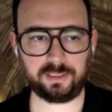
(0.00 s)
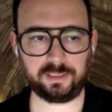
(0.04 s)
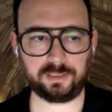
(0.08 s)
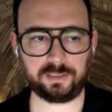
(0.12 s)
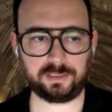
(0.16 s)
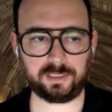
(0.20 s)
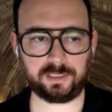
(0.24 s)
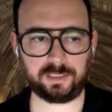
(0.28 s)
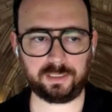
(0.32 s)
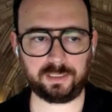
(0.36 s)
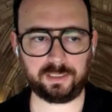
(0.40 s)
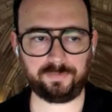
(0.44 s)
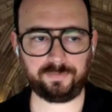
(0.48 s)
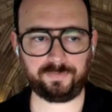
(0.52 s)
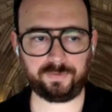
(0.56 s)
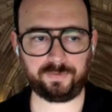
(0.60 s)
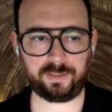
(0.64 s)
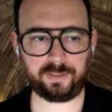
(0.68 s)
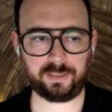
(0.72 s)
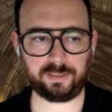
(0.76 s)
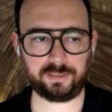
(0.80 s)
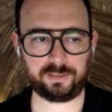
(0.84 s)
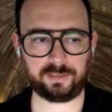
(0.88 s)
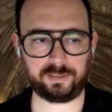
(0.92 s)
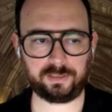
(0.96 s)

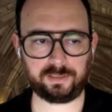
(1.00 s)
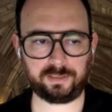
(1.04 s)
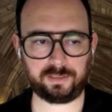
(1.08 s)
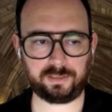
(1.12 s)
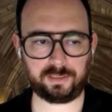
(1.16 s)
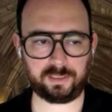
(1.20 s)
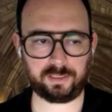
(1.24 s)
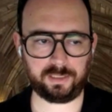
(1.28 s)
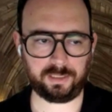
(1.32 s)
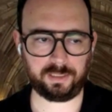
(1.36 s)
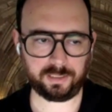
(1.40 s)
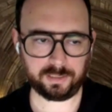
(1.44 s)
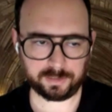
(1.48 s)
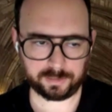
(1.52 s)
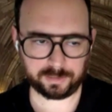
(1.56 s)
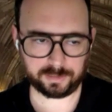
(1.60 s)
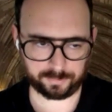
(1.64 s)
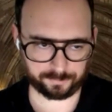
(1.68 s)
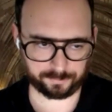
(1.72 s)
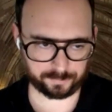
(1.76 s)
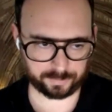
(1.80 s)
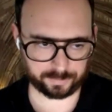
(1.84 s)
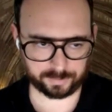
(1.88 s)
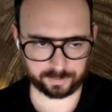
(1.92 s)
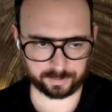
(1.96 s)
significantly
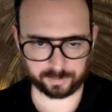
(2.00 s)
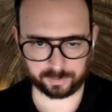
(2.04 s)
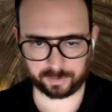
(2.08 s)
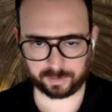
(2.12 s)
different.